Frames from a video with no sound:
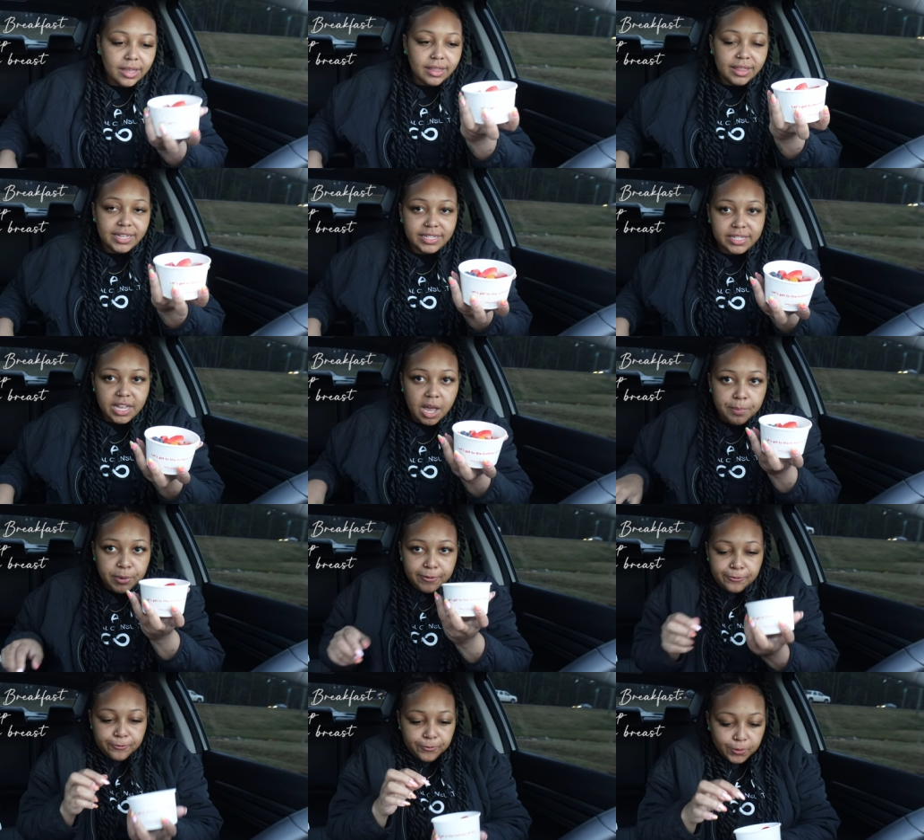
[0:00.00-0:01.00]
This cup
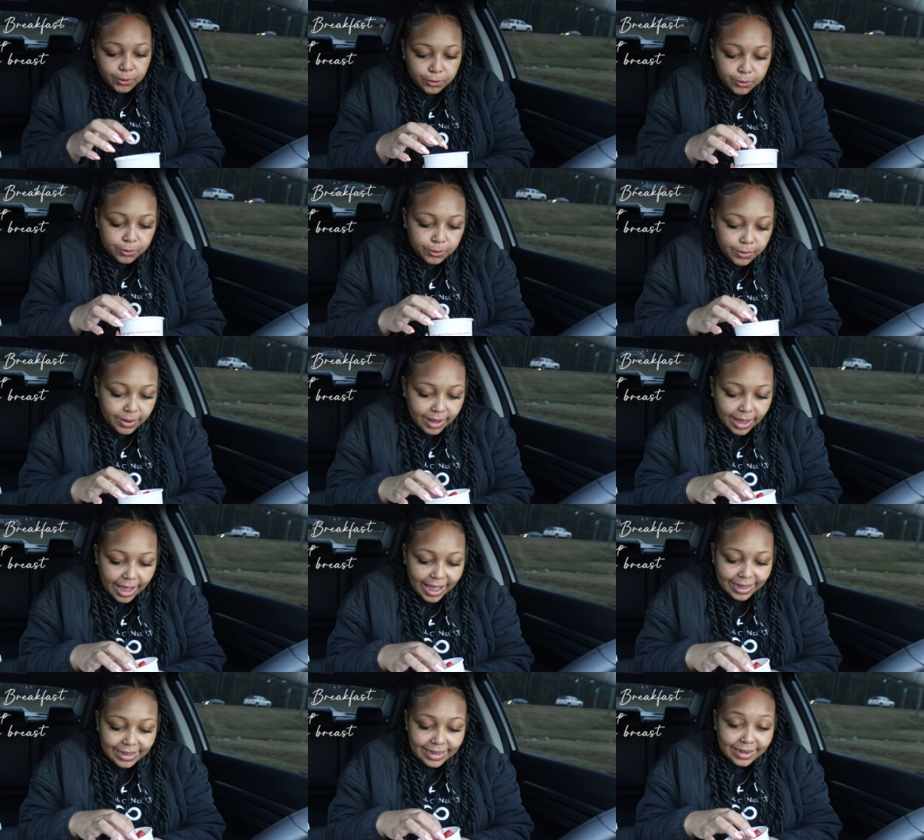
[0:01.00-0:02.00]
of fruit
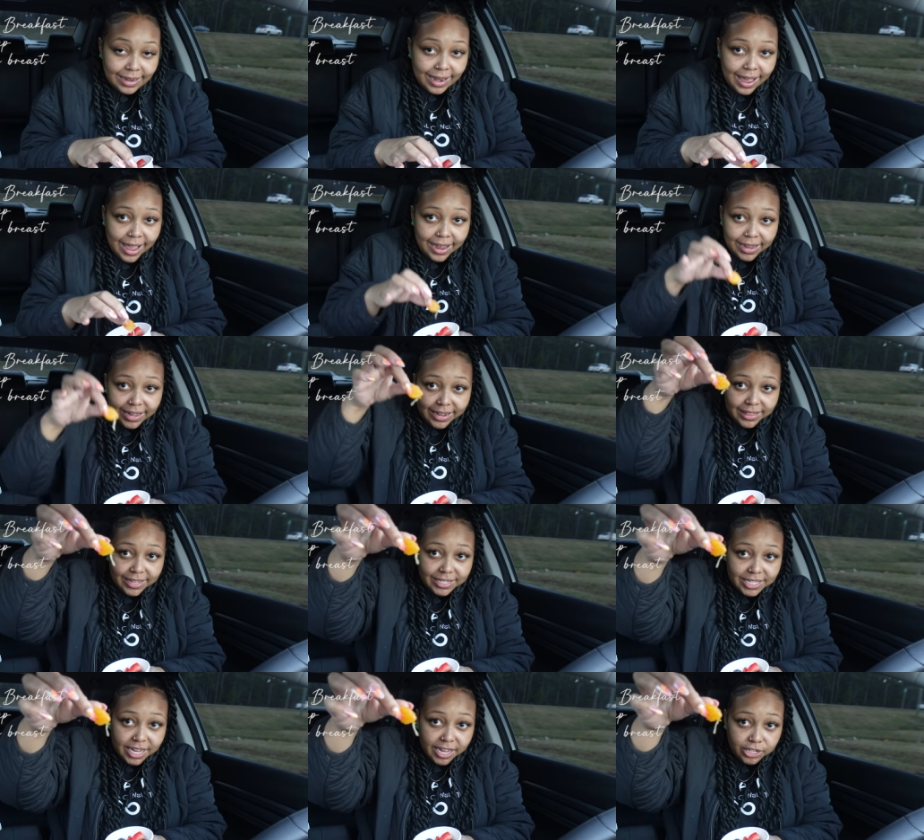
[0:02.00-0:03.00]
I cannot eat
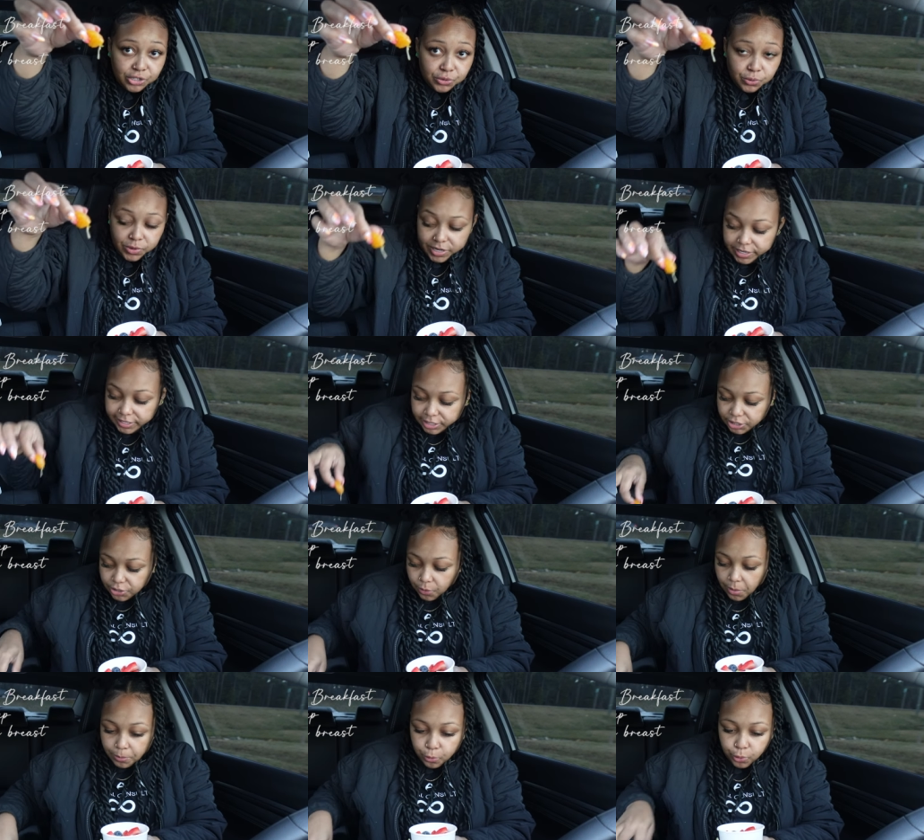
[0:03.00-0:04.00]
the tangerines,
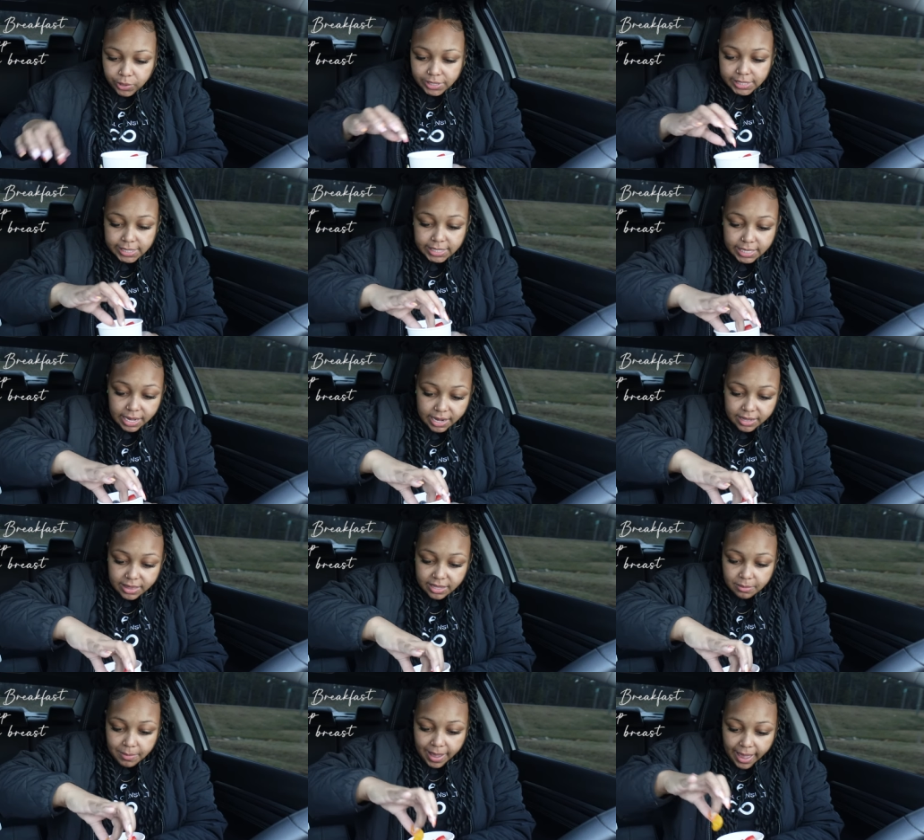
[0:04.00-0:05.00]
so I'm going to take
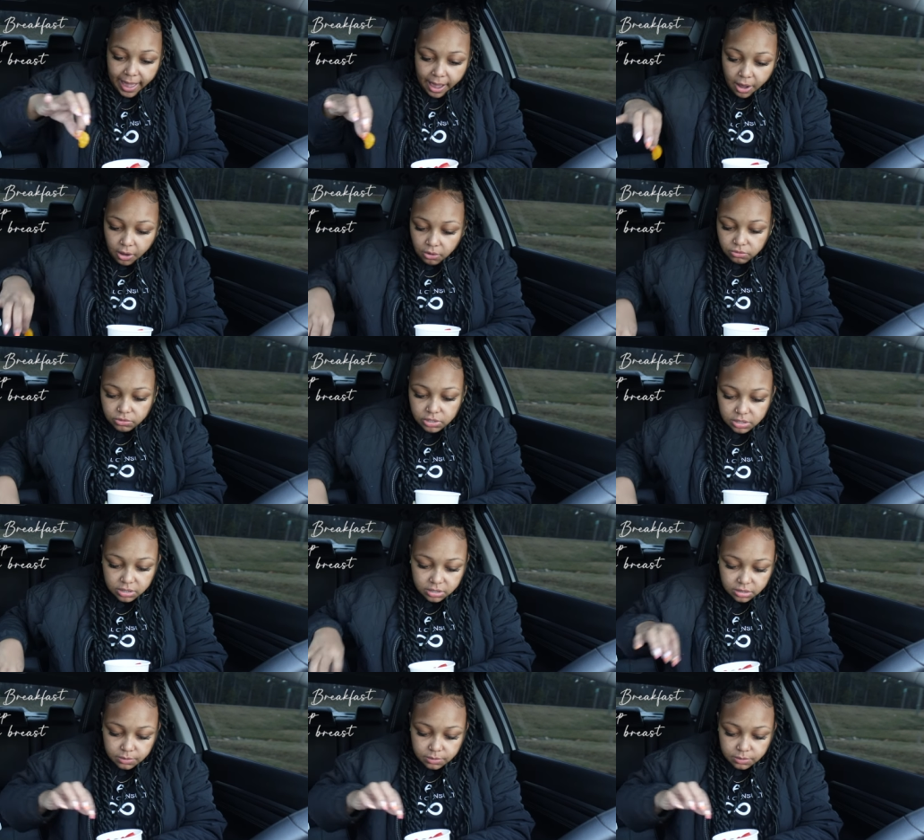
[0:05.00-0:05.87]
them out.